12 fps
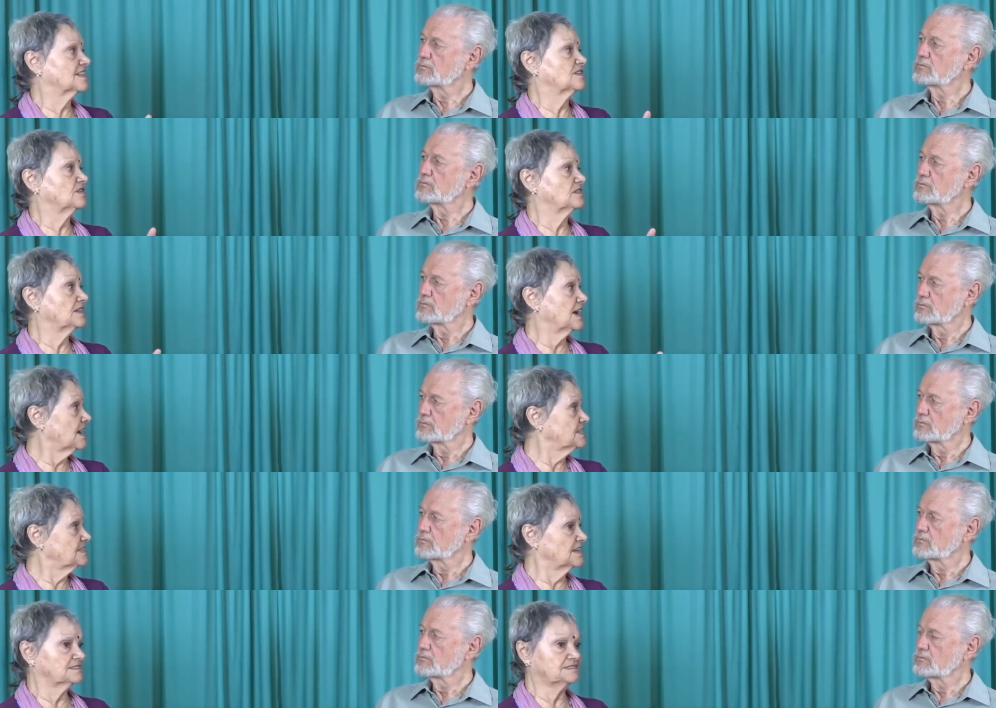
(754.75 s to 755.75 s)
Speaker 1: and all
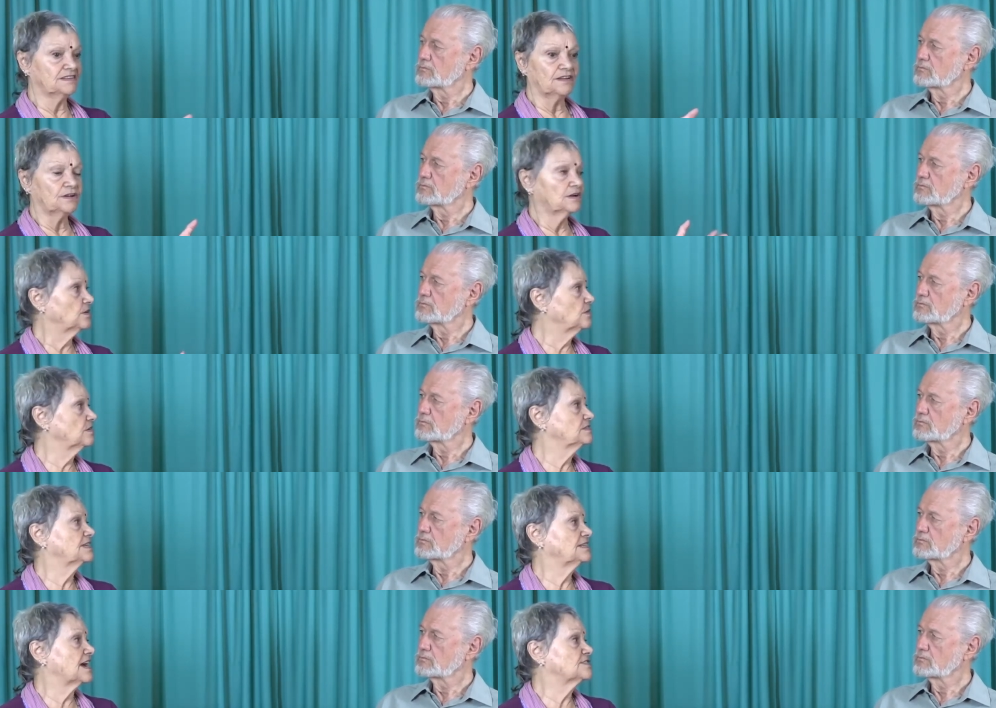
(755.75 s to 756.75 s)
that. and
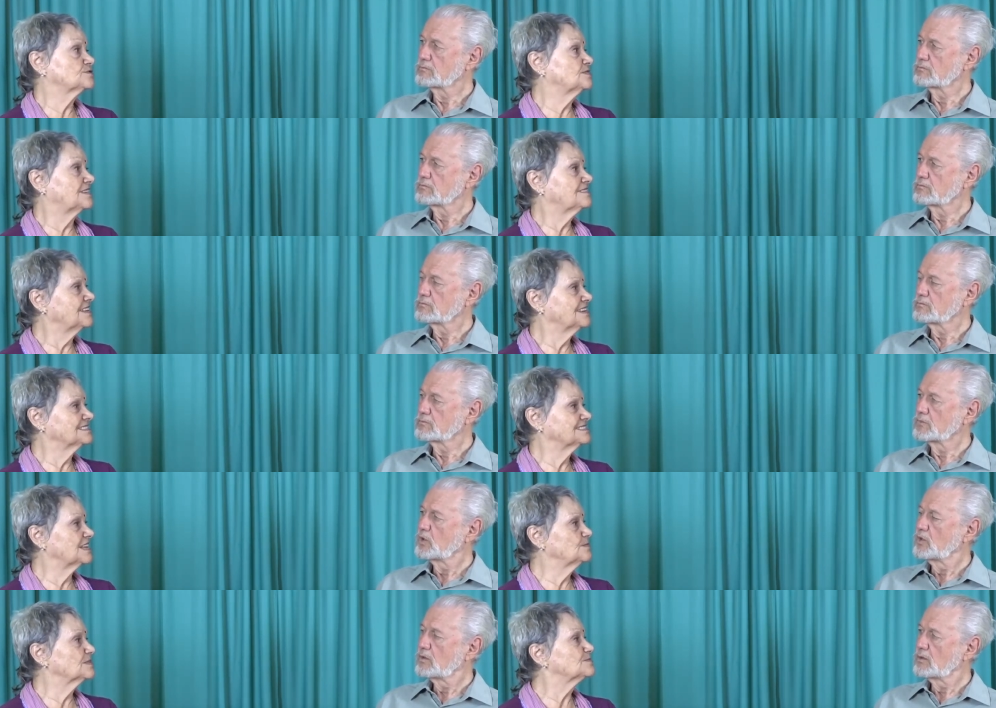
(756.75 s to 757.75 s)
all the natural
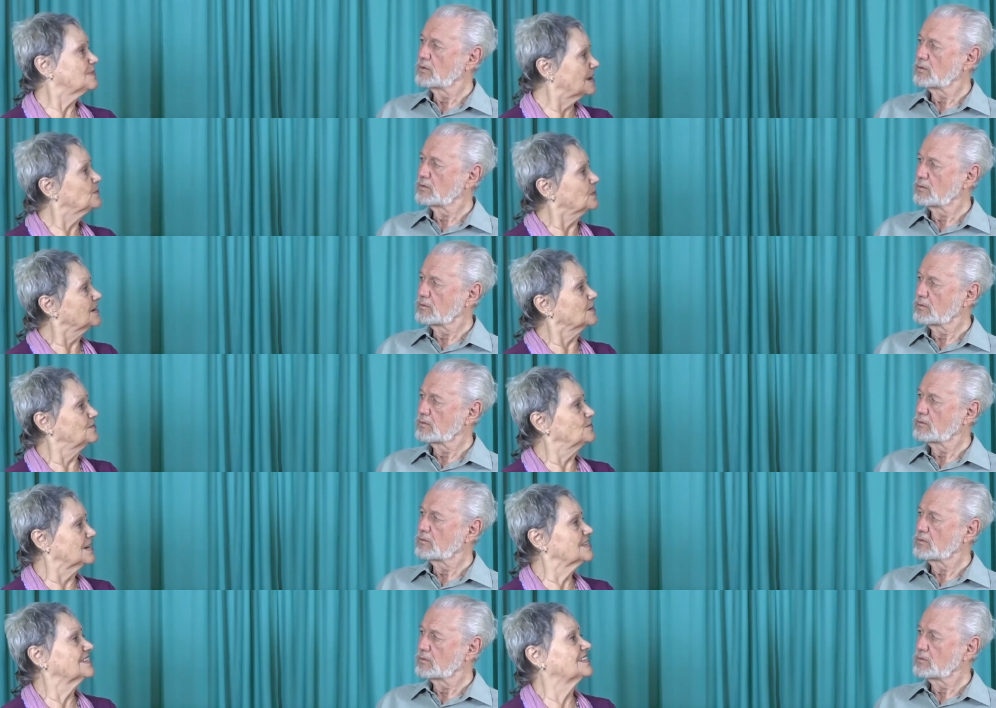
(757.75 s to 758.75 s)
things. That was my way
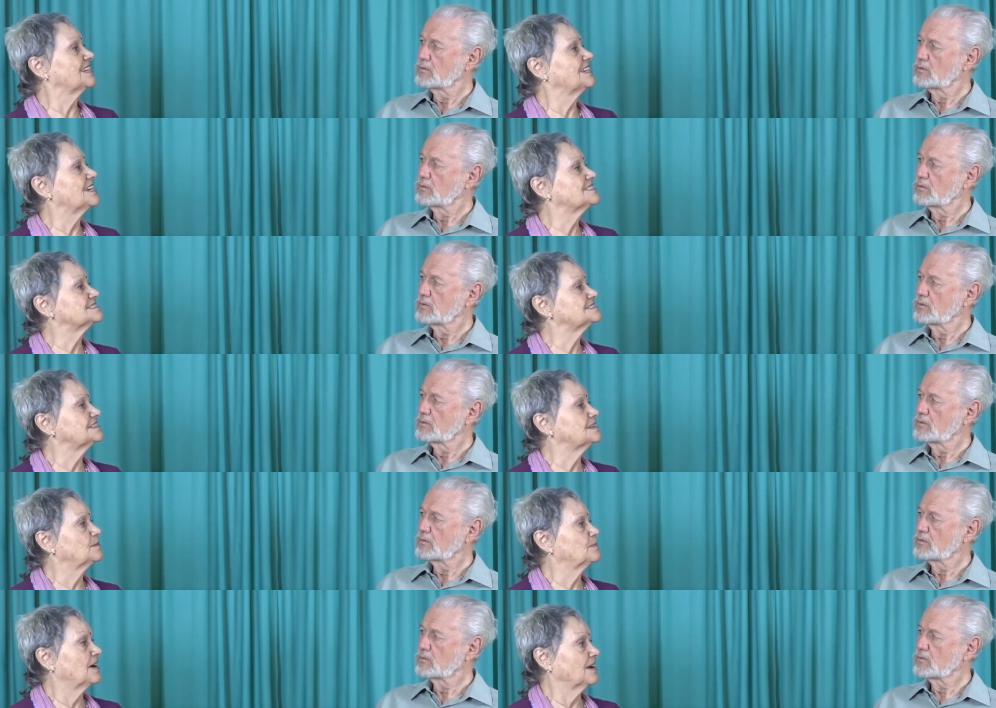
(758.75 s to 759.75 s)
of working in
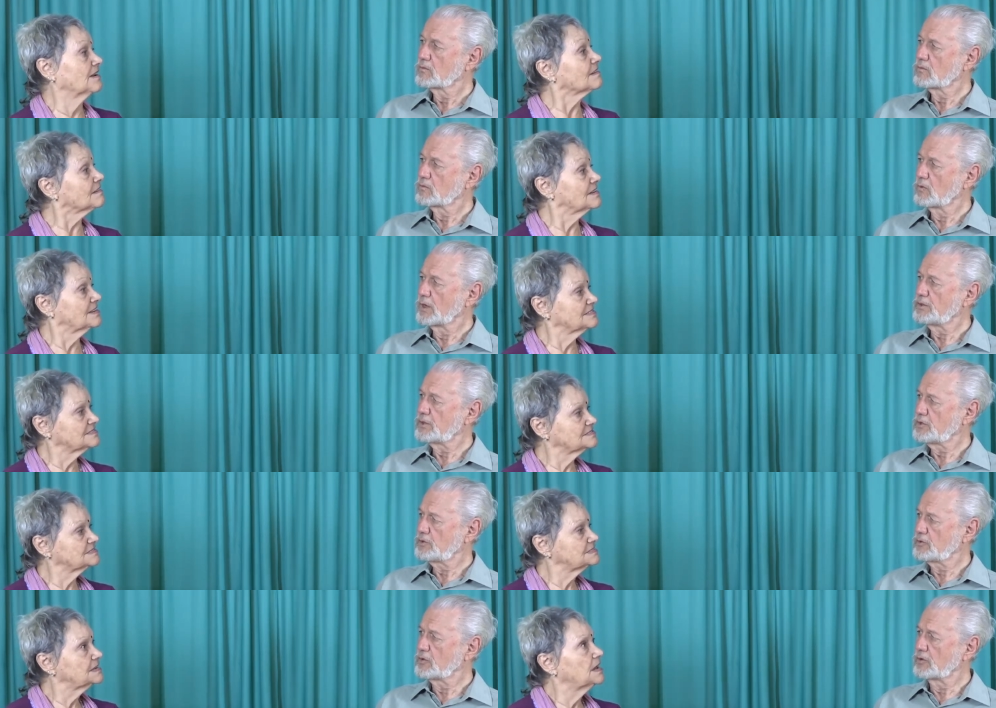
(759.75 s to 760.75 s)
Argentina back. You know. When
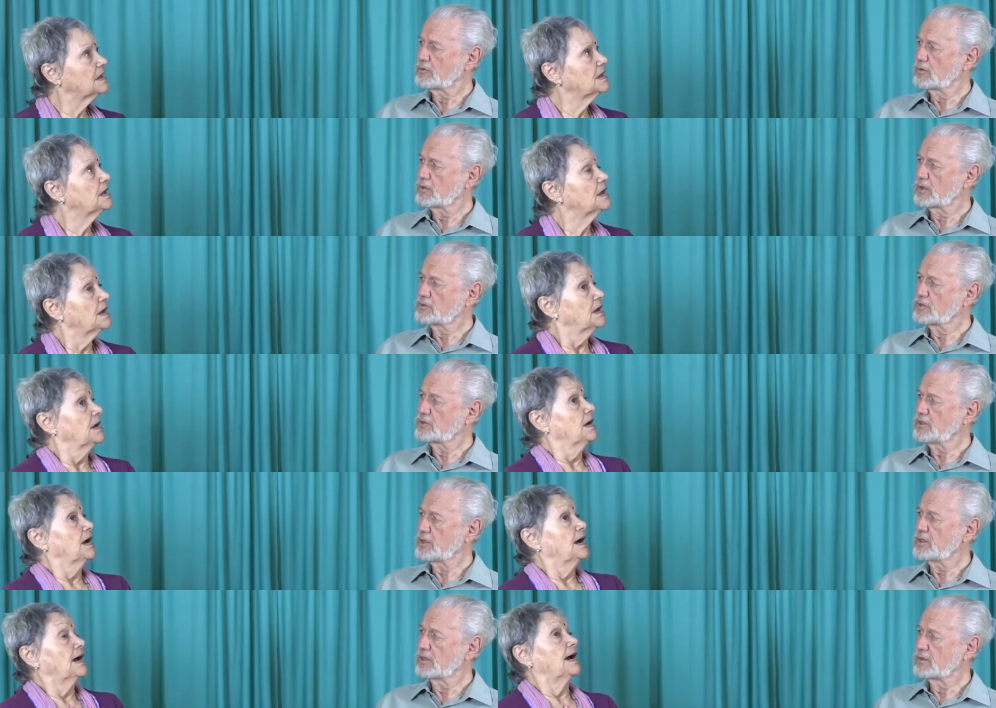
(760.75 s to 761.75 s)
Speaker 2: did you go to
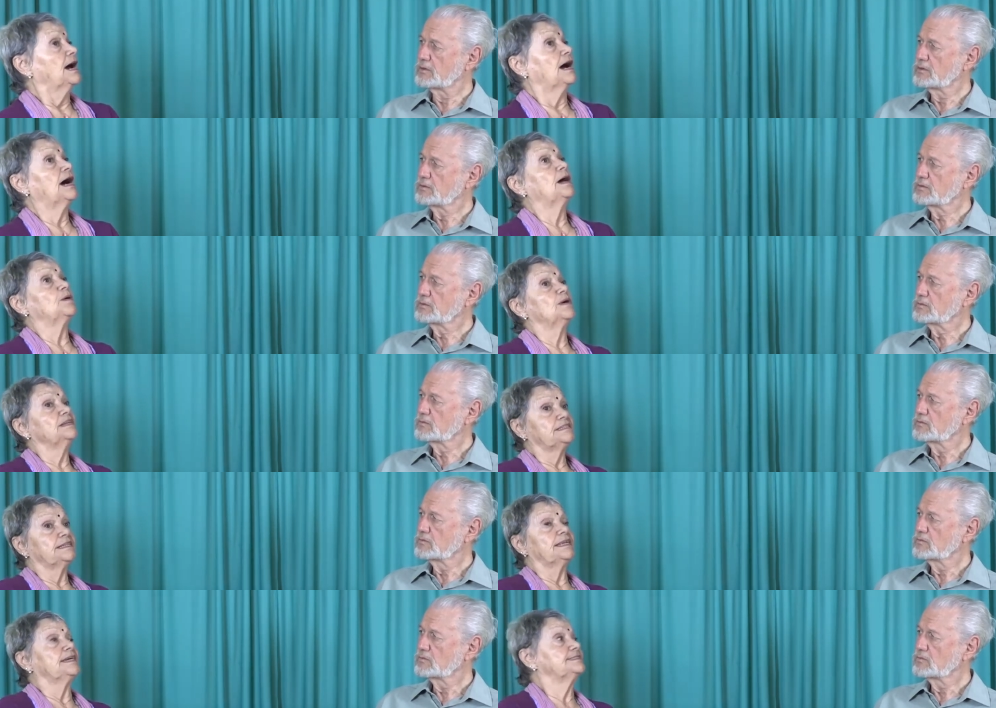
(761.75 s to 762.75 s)
Argentina?
Speaker 1: I
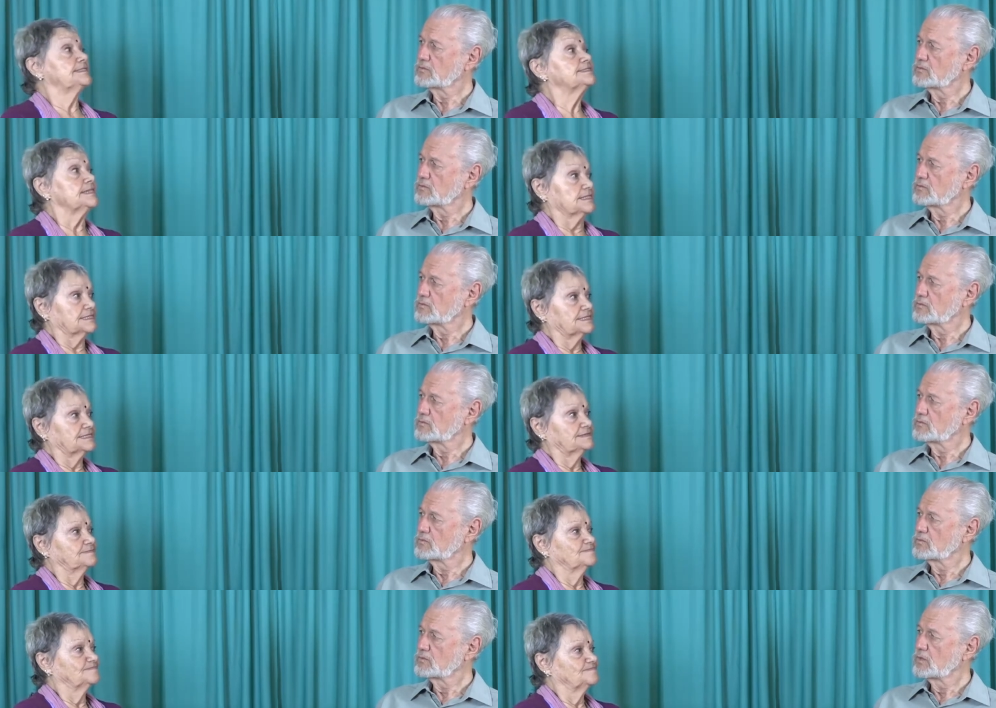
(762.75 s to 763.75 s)
went in
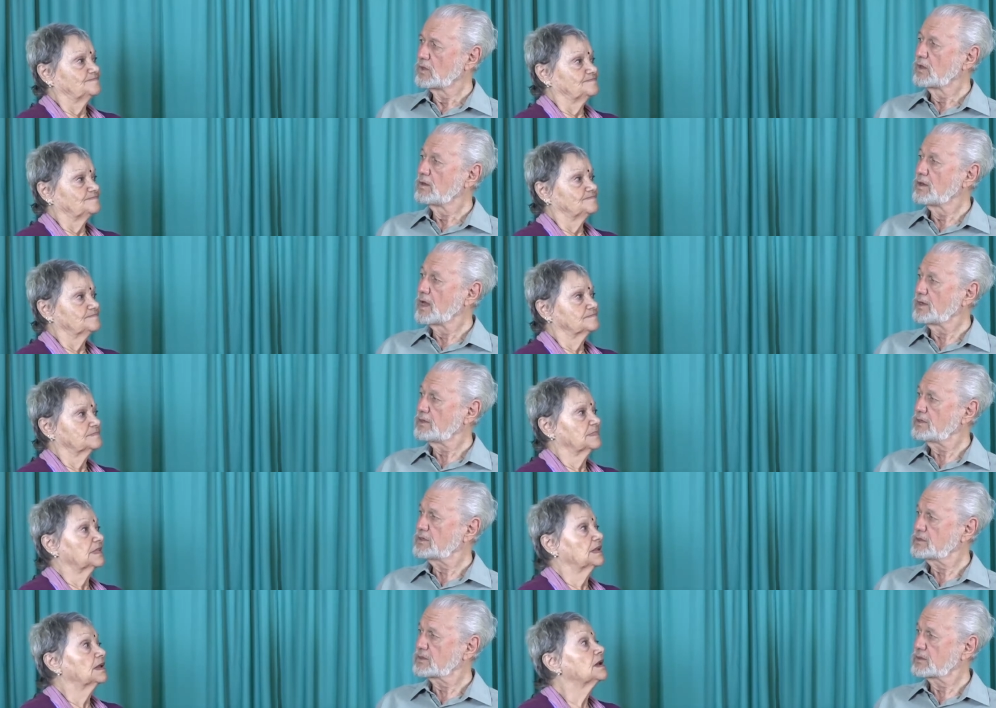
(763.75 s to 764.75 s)
96.
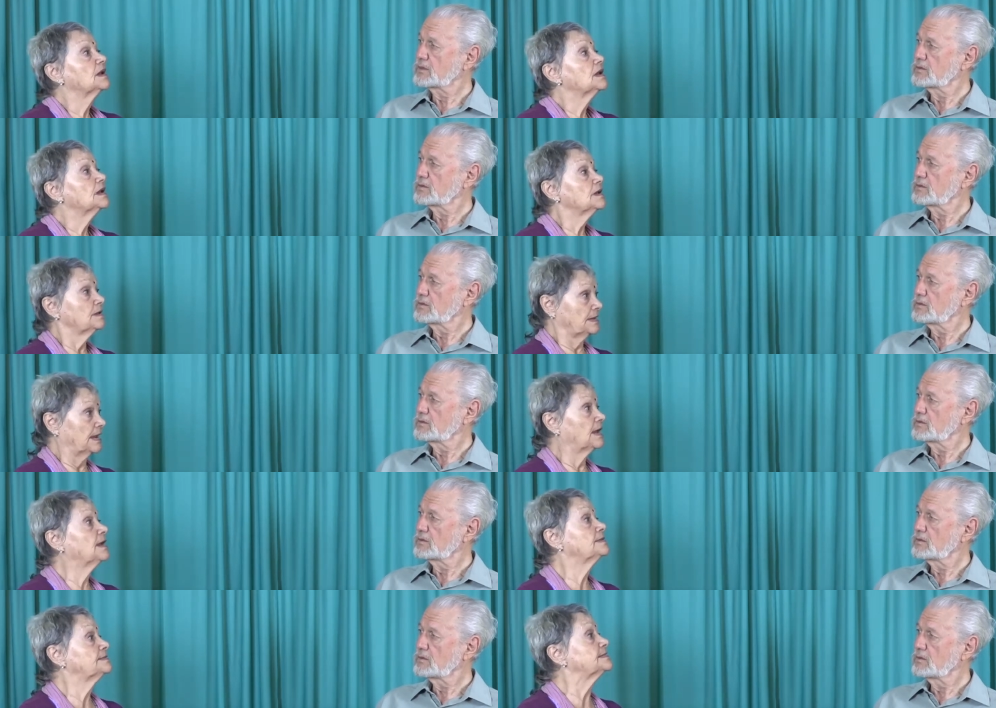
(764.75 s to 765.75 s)
Speaker 2: 96?
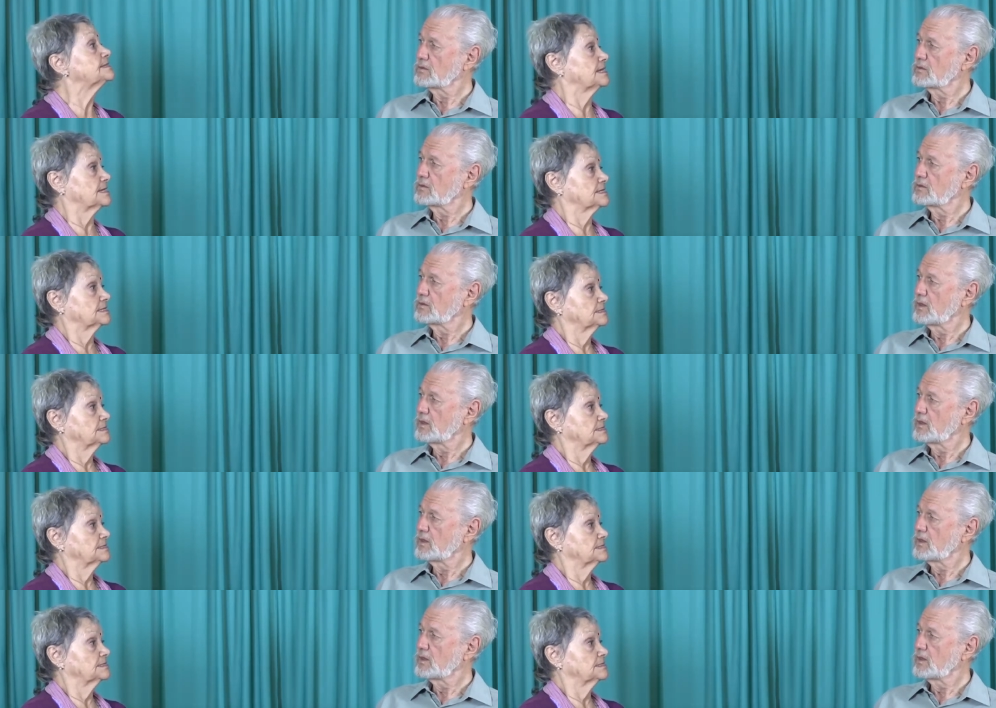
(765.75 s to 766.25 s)
Speaker 1: Na- 86.